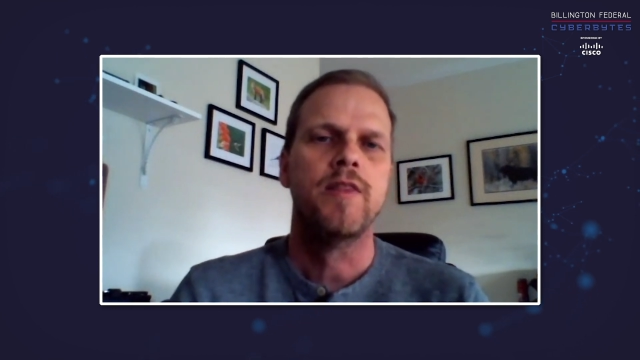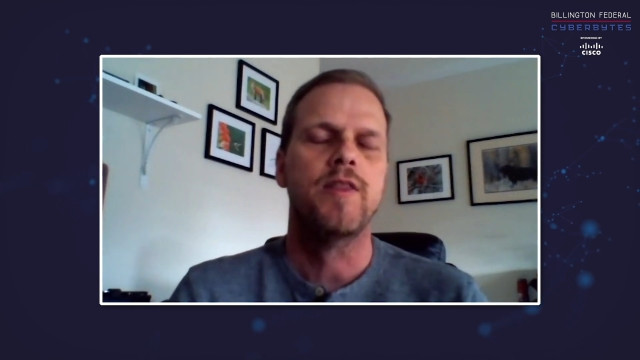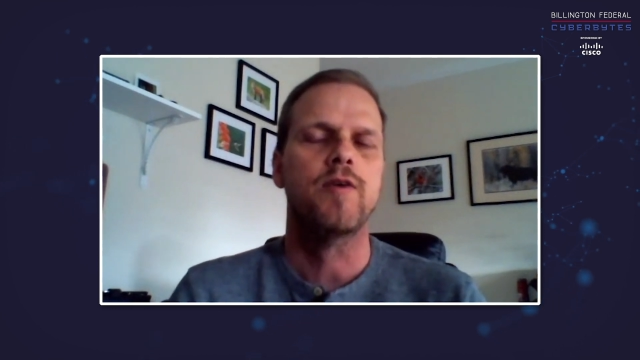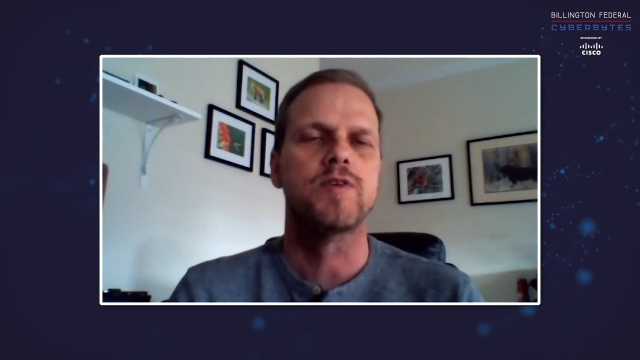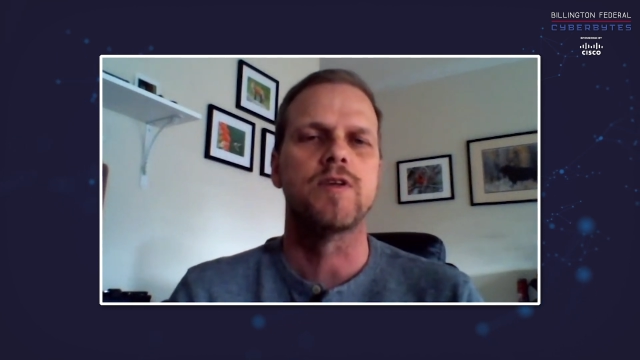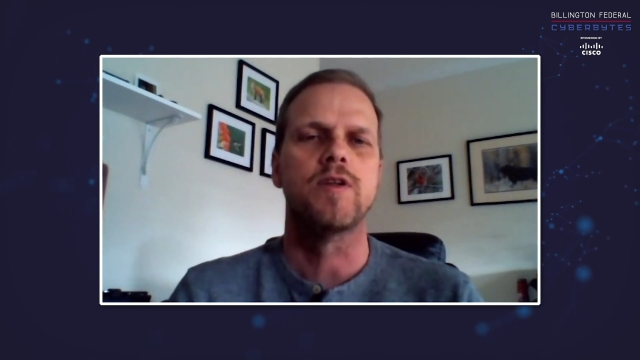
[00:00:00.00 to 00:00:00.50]

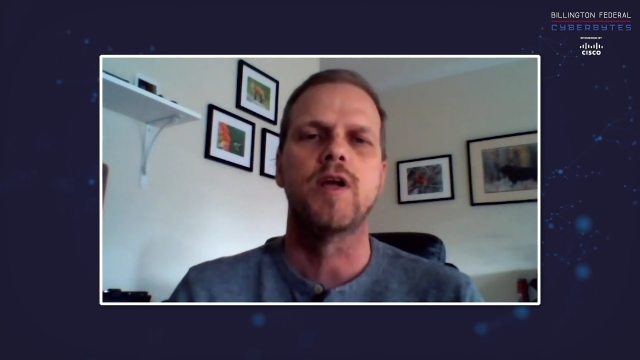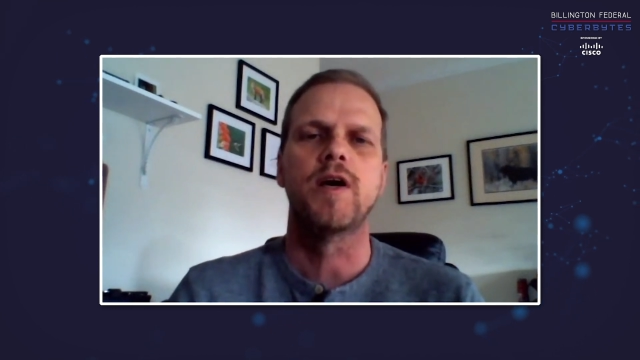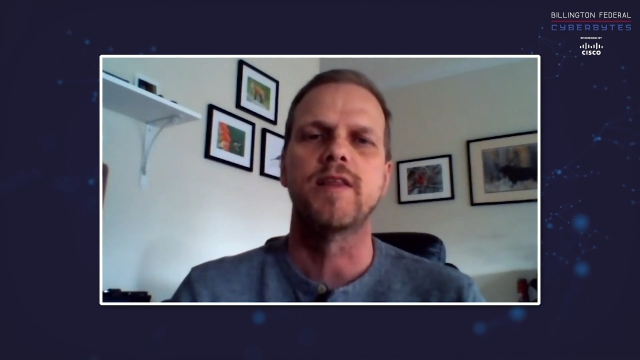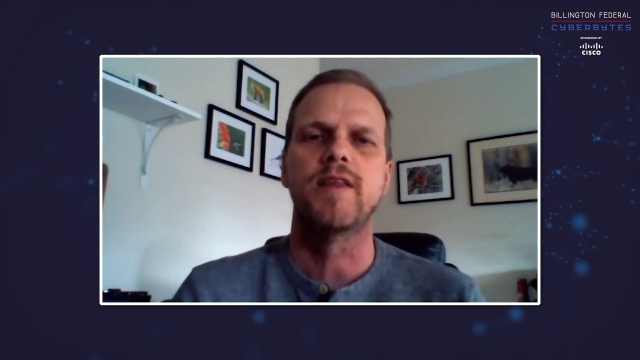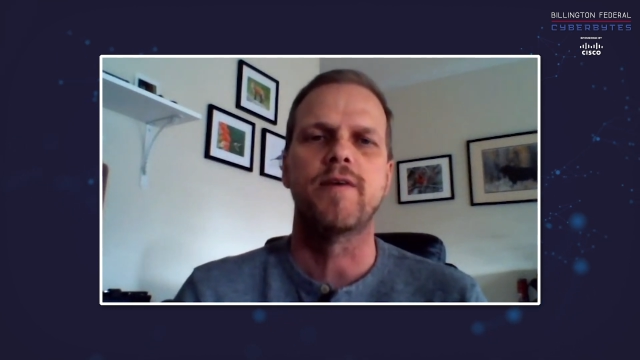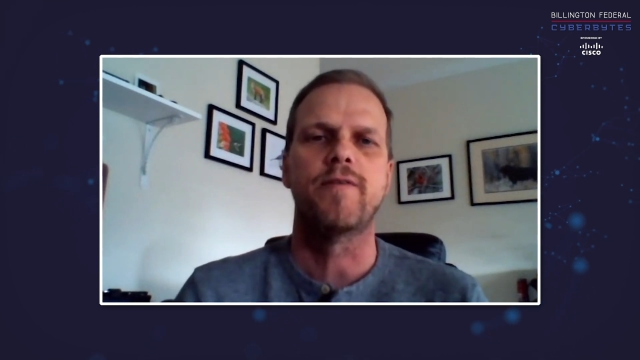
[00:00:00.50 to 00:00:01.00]
there was a lot
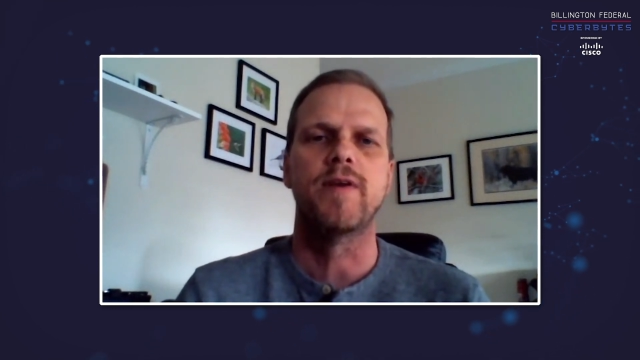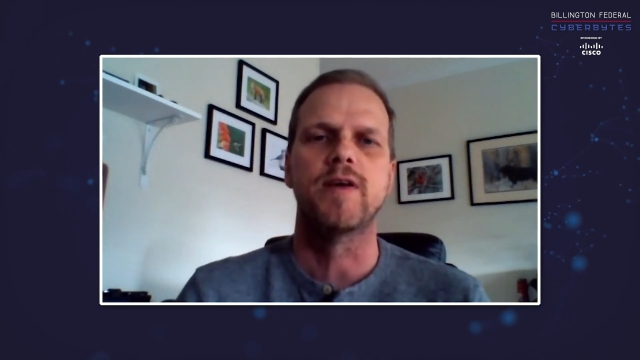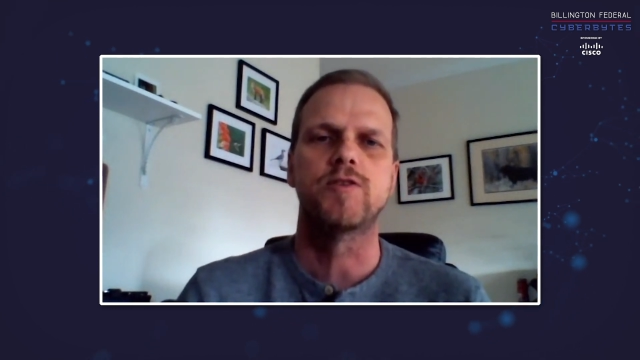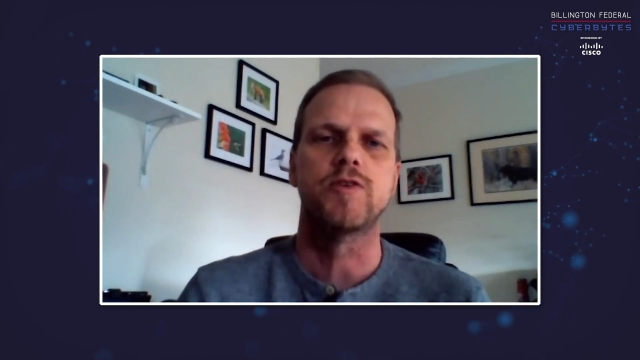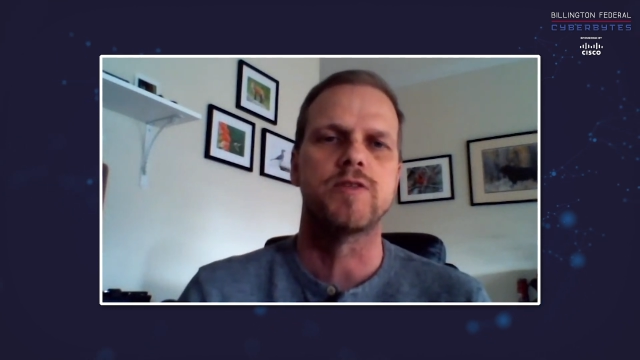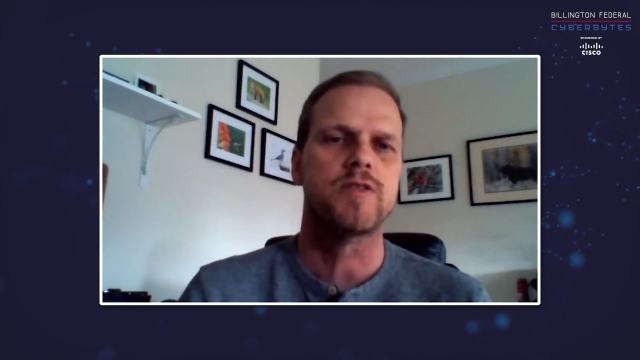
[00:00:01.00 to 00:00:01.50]
of
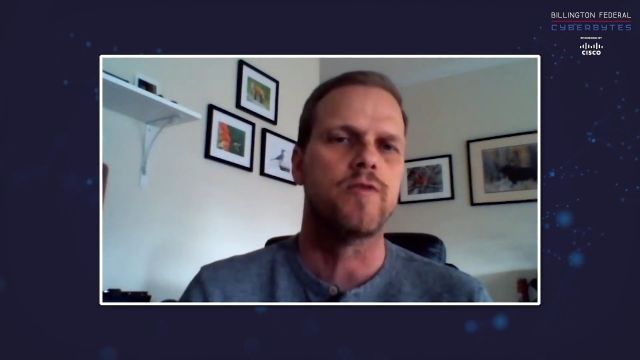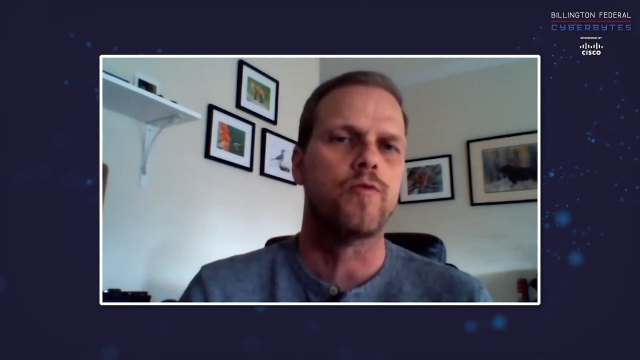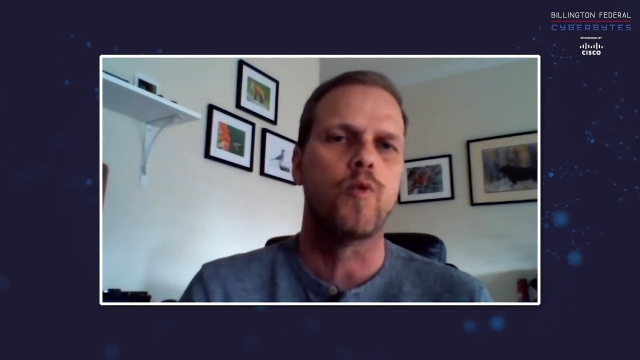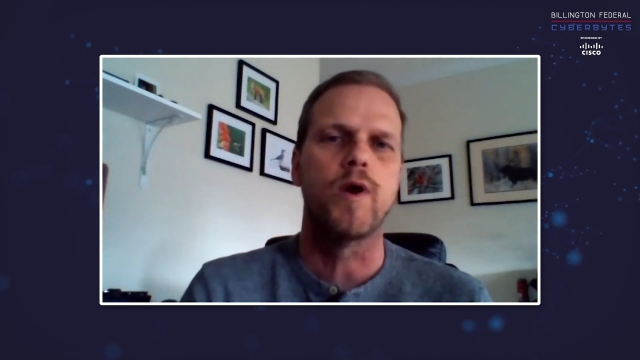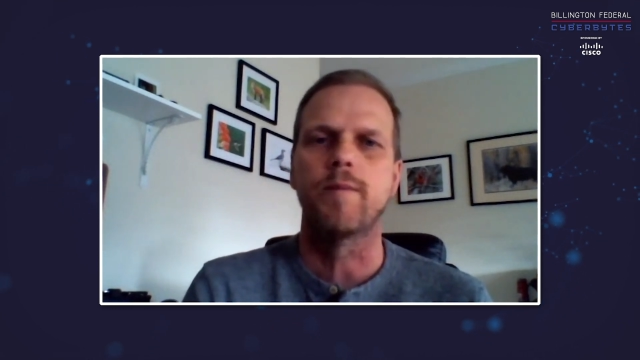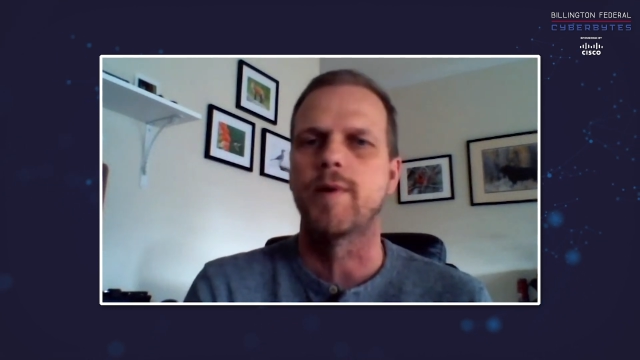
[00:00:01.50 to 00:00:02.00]
definitions of
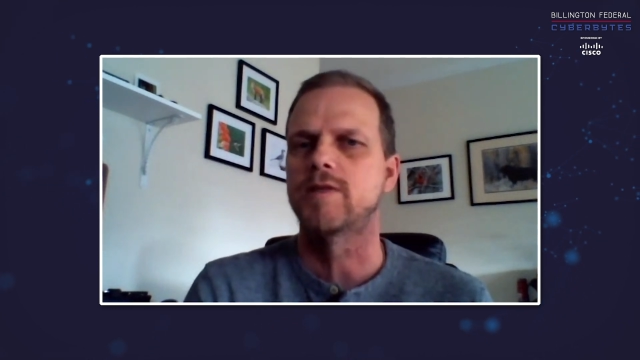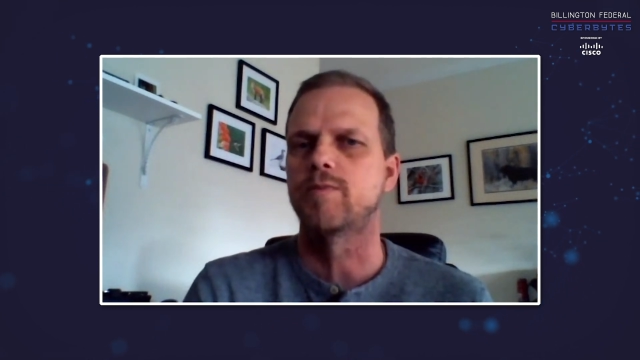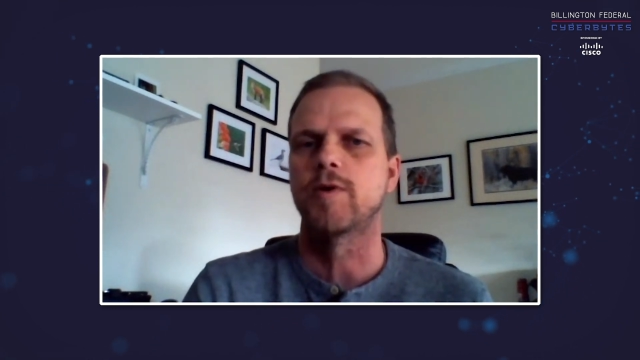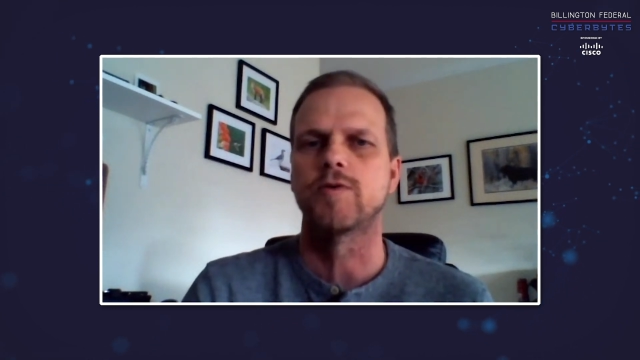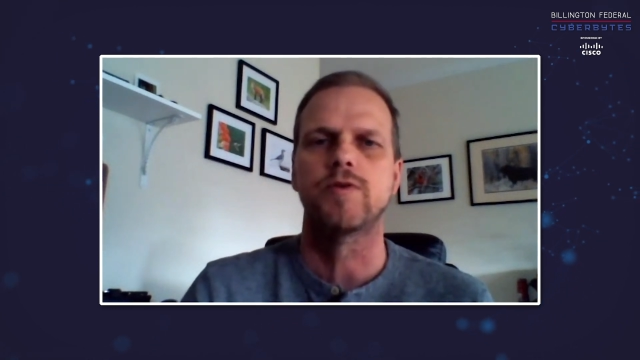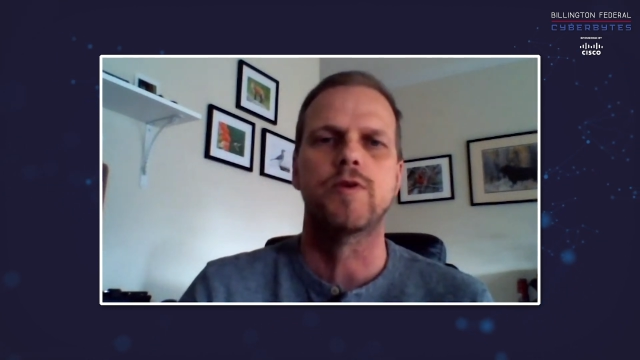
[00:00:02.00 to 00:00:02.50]
what am I
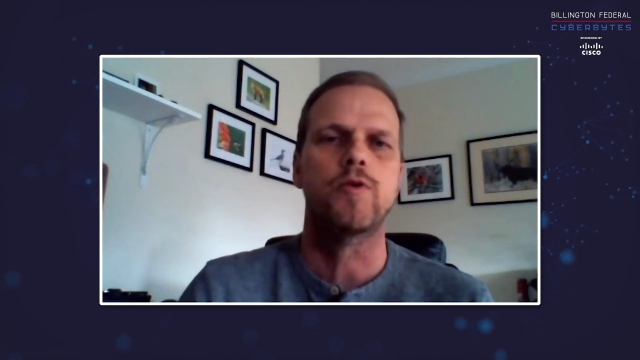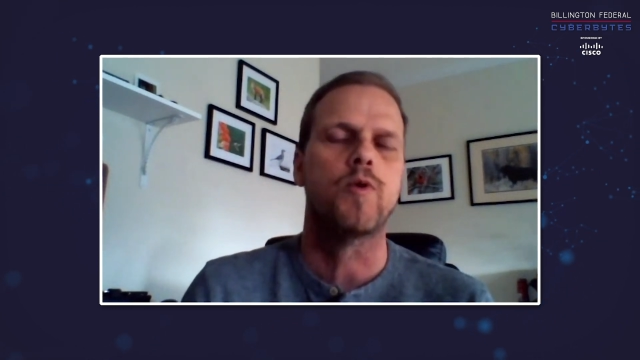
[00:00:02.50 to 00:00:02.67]
supposed to do,